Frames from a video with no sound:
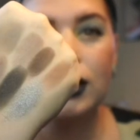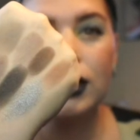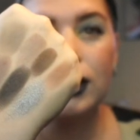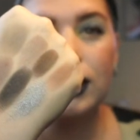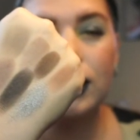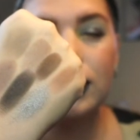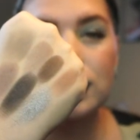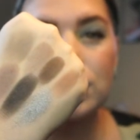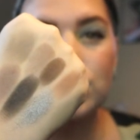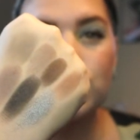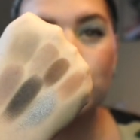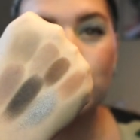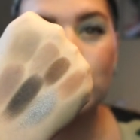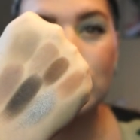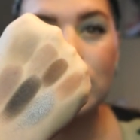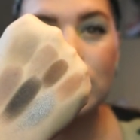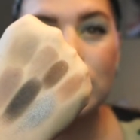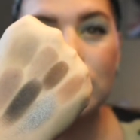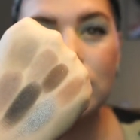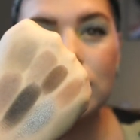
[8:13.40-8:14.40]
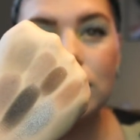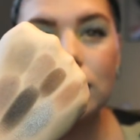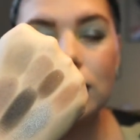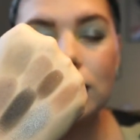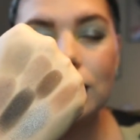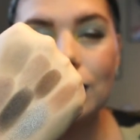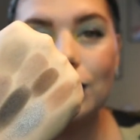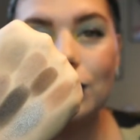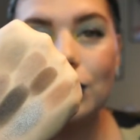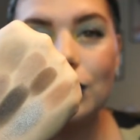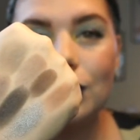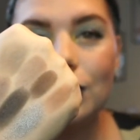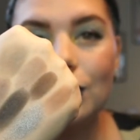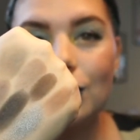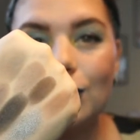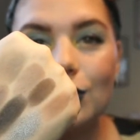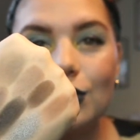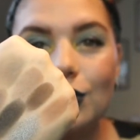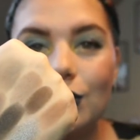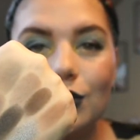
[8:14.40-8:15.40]
is really,
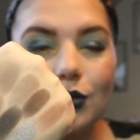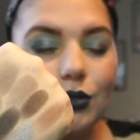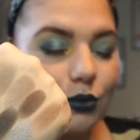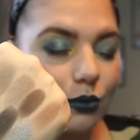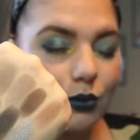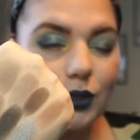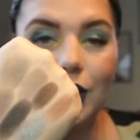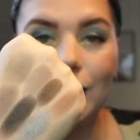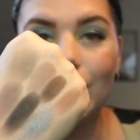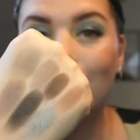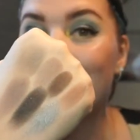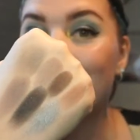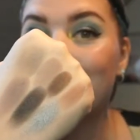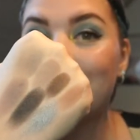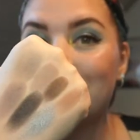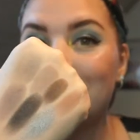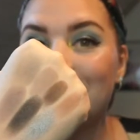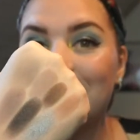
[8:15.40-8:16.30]
really good